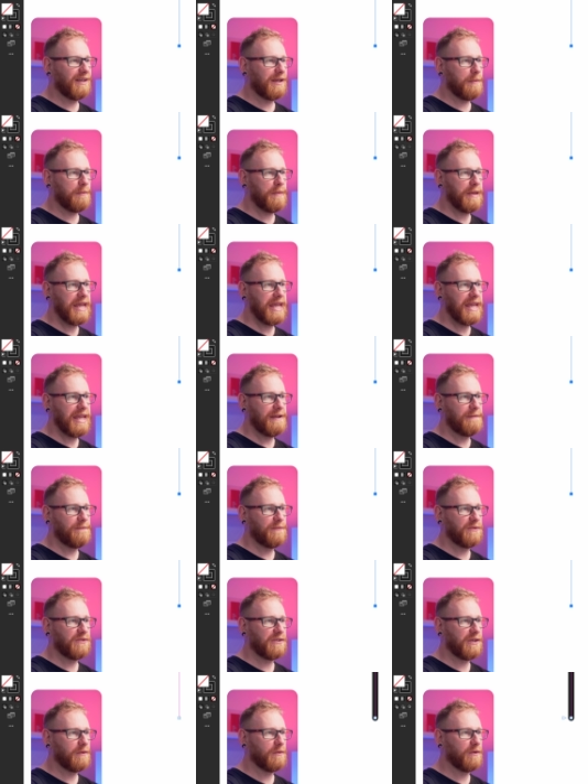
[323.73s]
like a P,
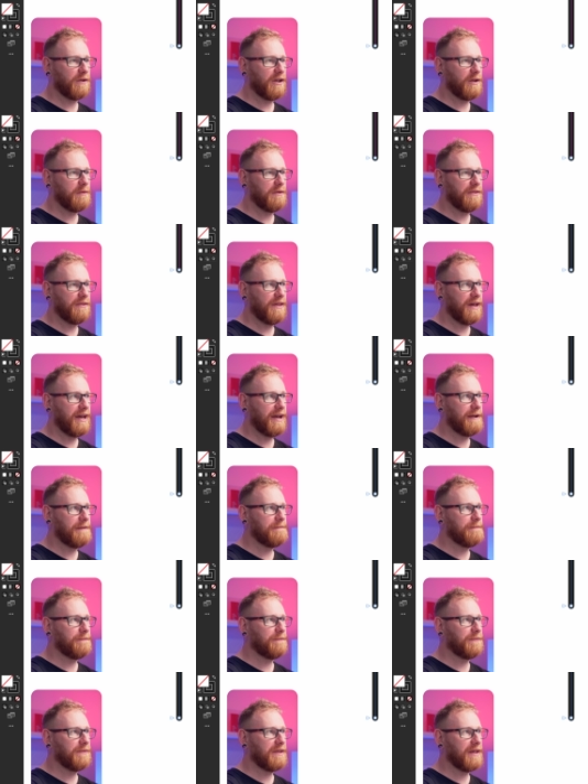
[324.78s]
so we'll go with that
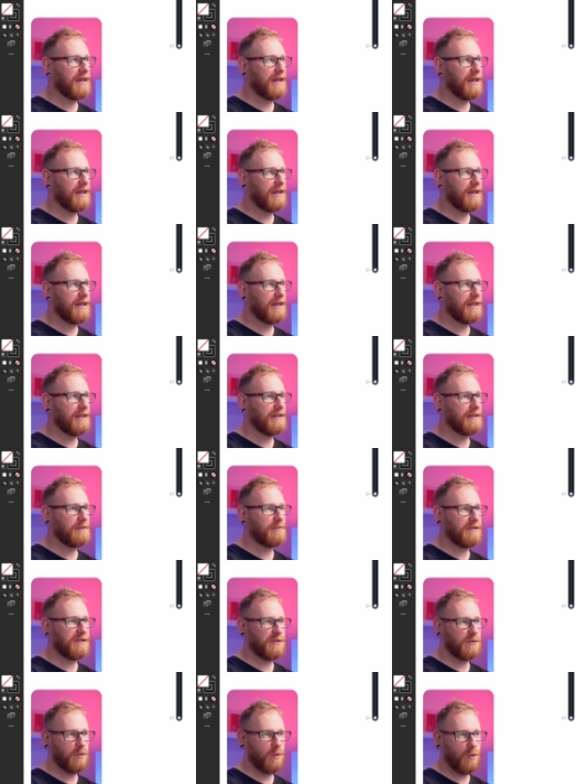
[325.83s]
and
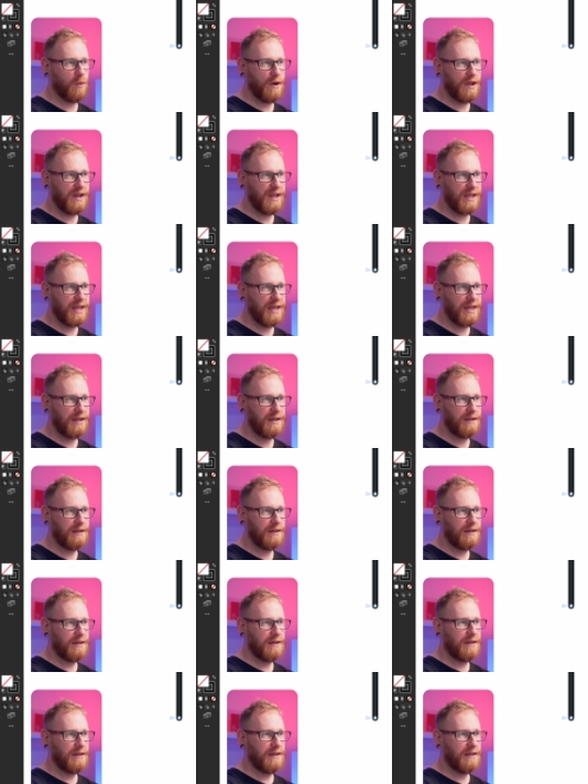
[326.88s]
press one again.
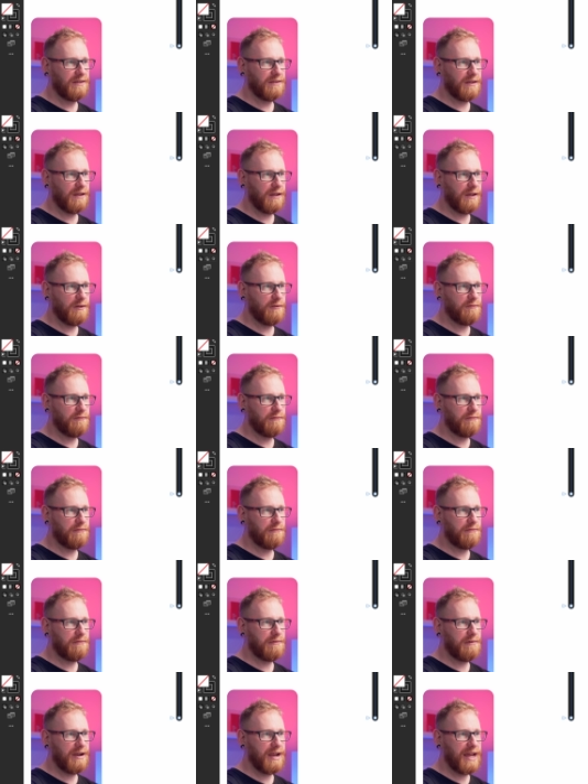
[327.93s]
It's gonna go
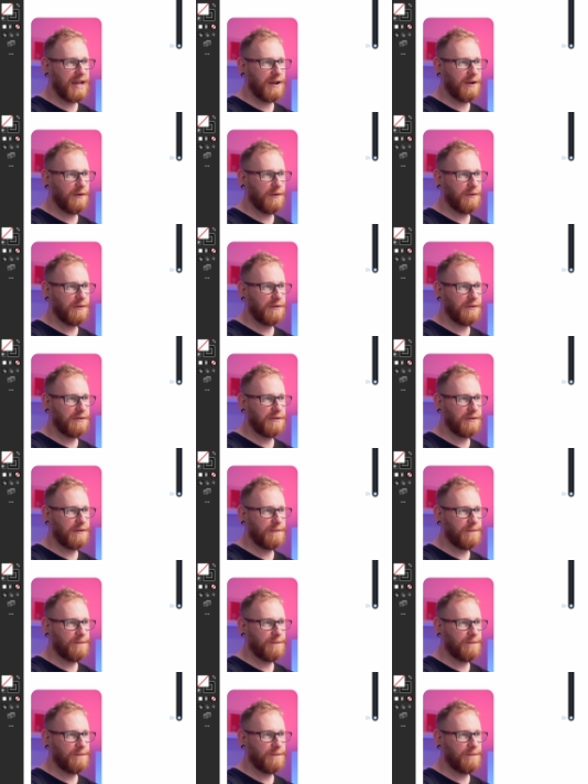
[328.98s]
round